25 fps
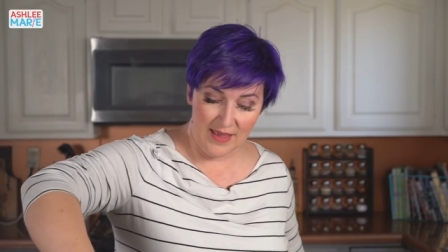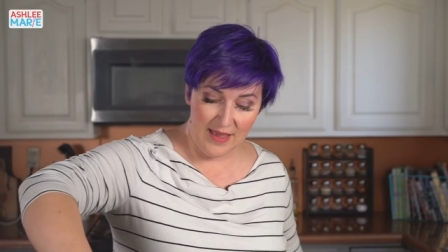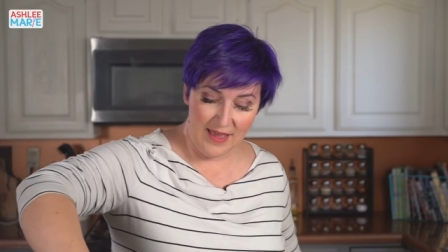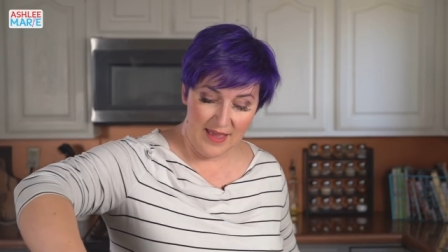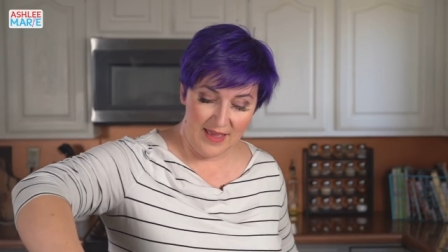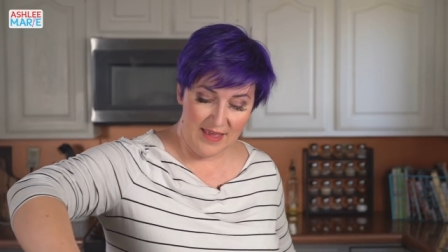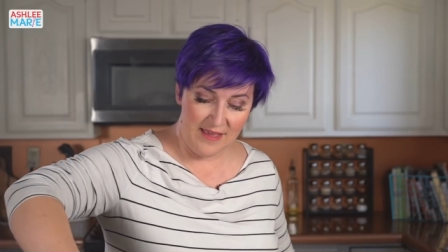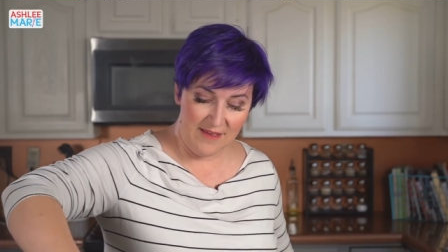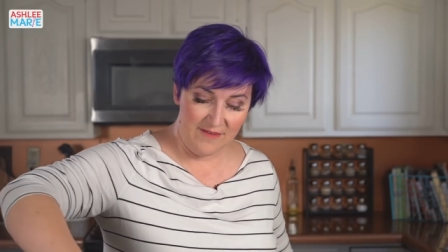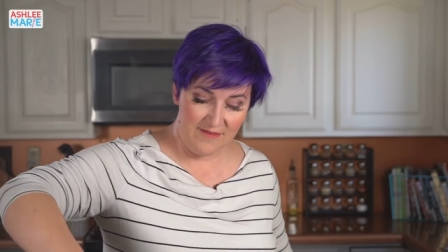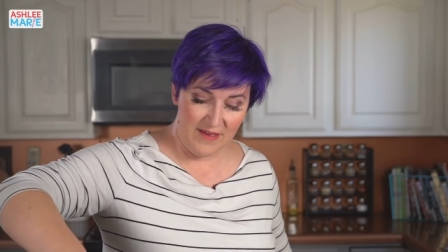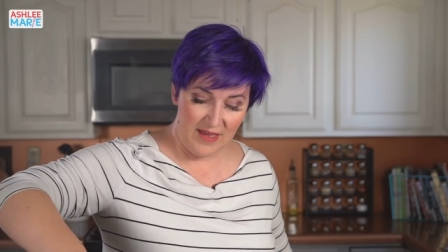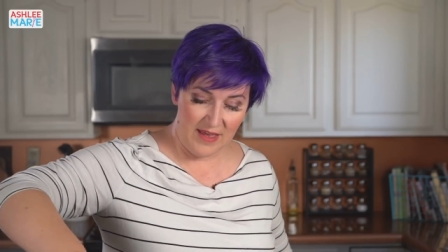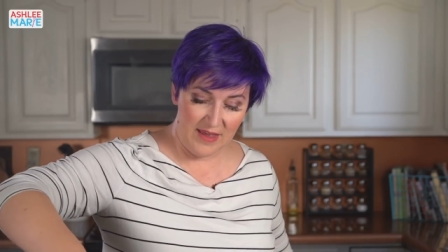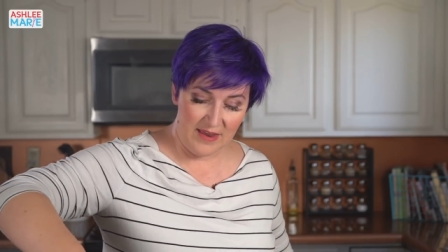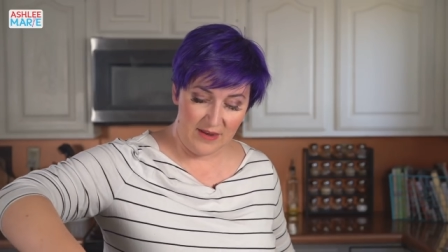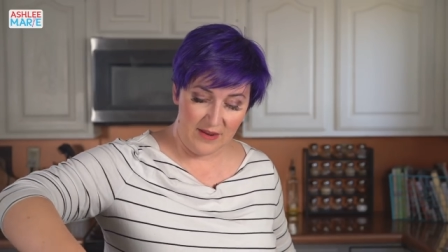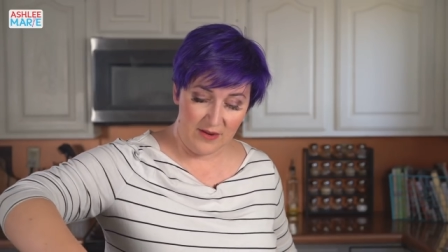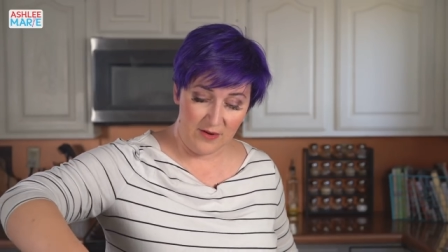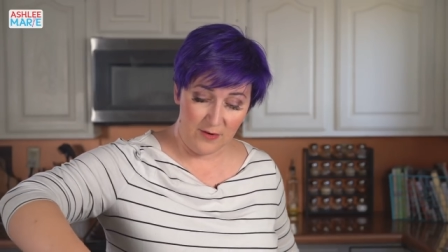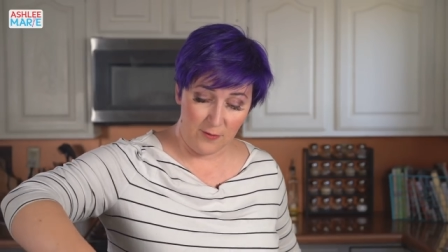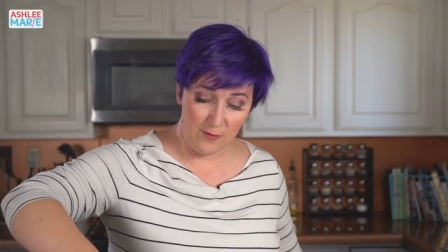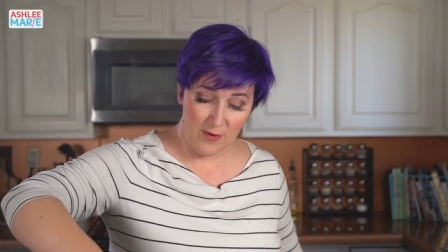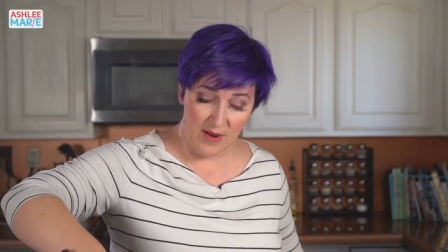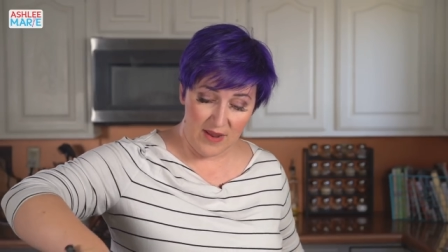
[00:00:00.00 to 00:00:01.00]
I have had
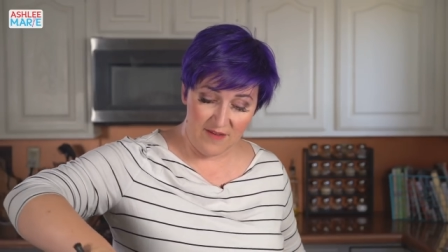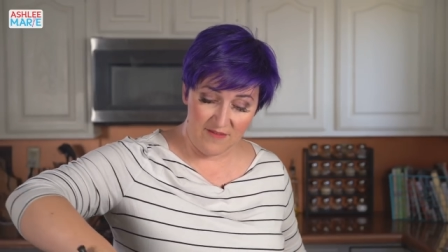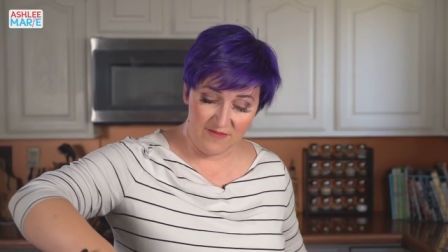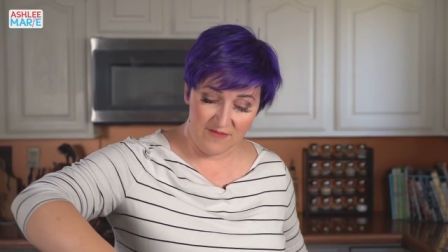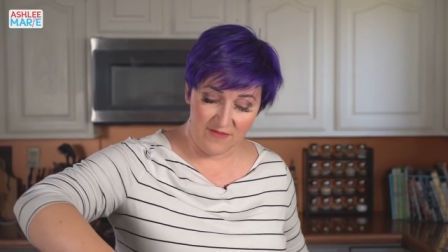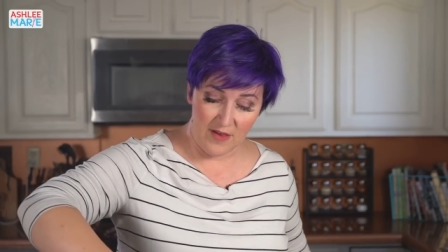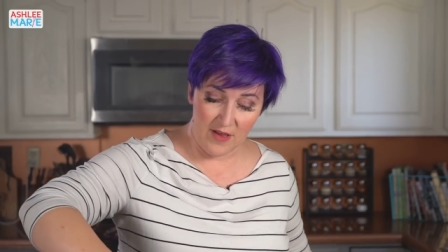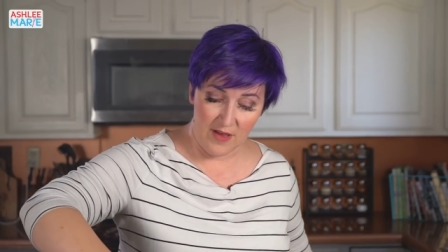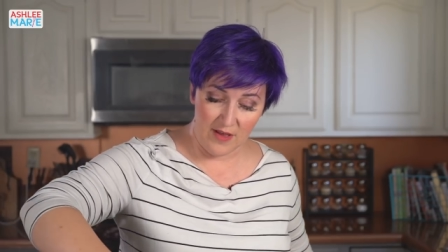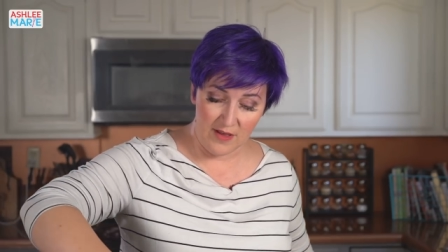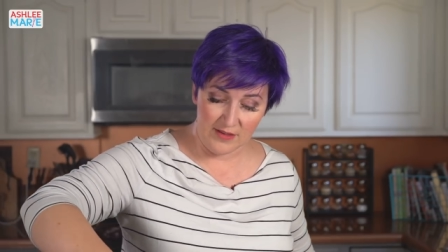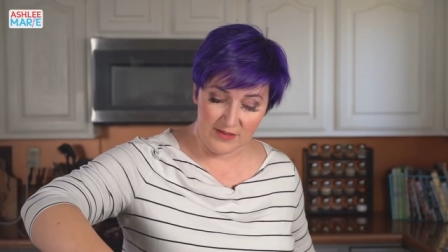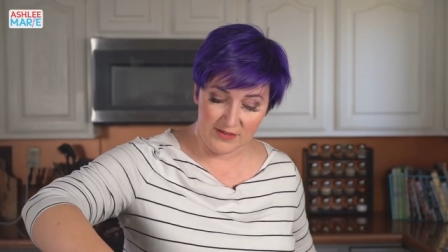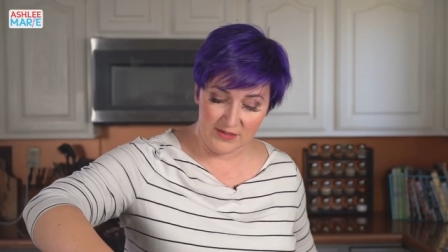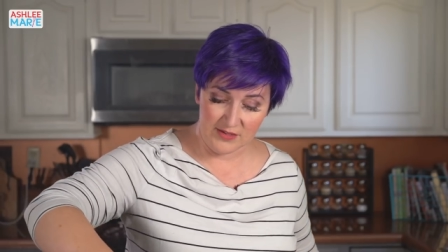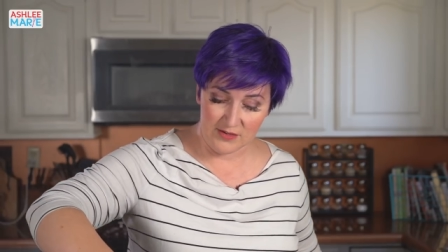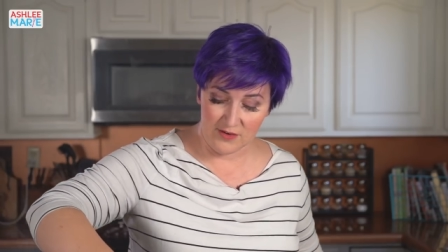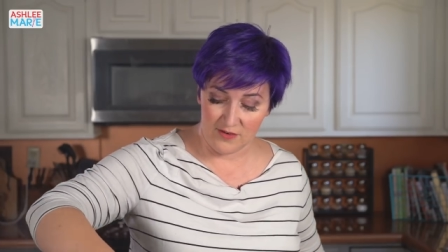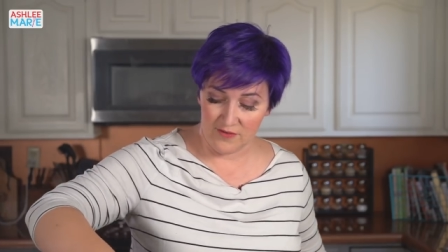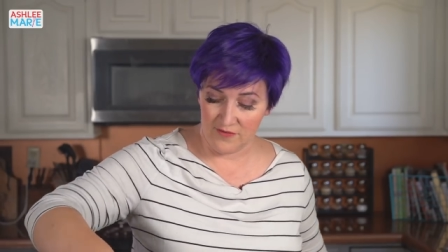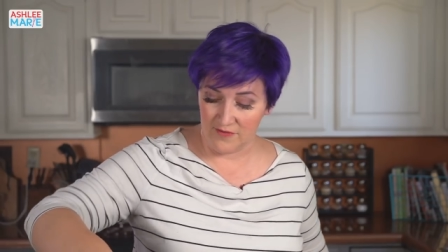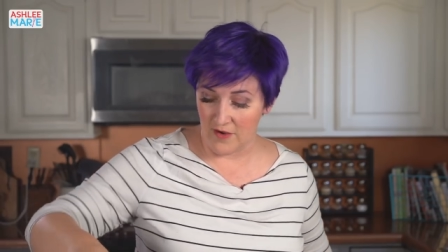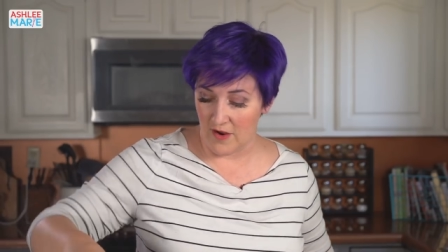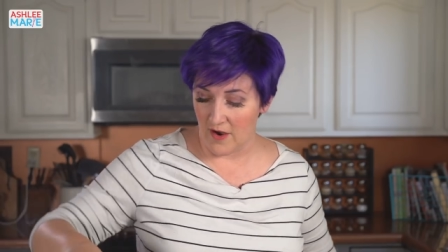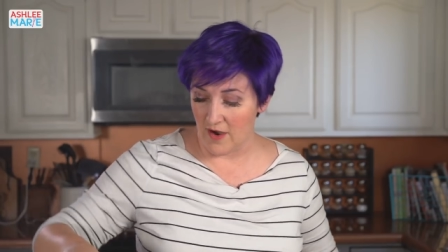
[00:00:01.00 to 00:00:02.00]
a great fall
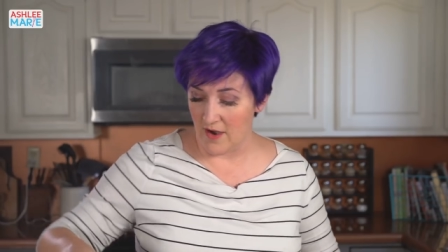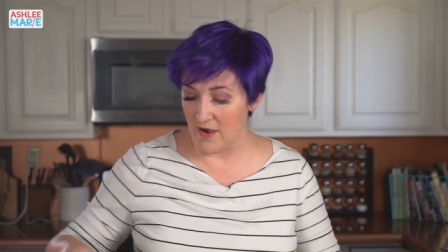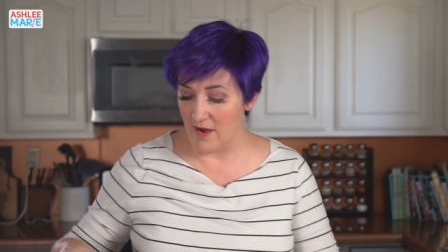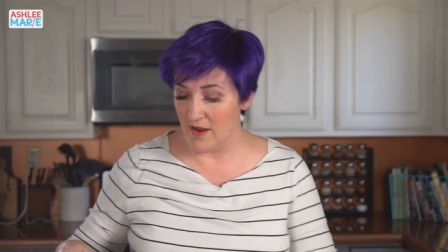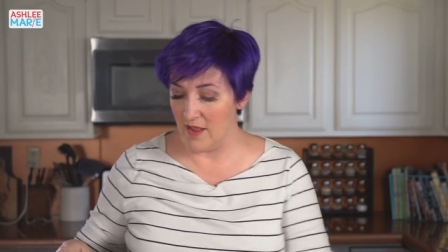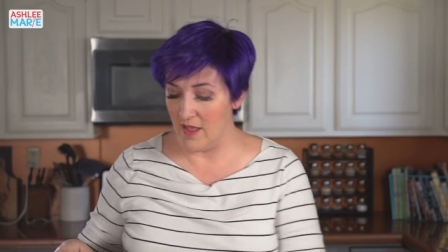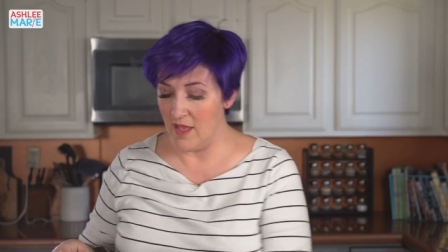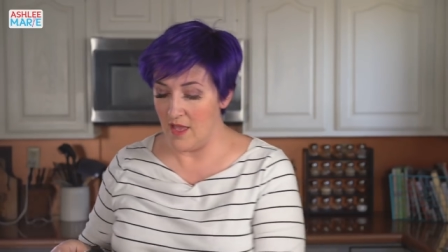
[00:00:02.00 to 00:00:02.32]
so far,